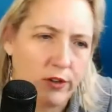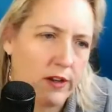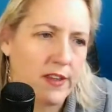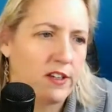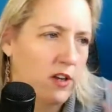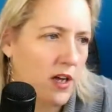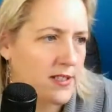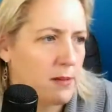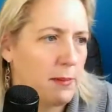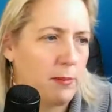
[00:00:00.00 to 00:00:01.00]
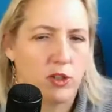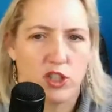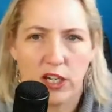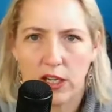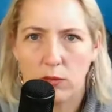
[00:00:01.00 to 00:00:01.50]
I think asking people to
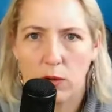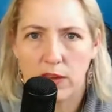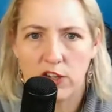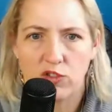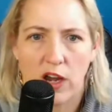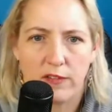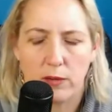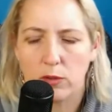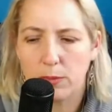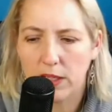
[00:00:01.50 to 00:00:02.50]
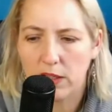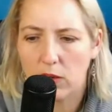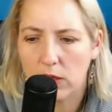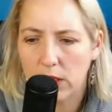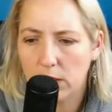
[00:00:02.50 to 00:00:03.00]
check in while they're driving would be
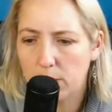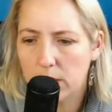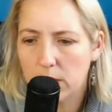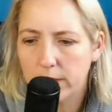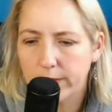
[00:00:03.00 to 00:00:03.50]
idiotic, but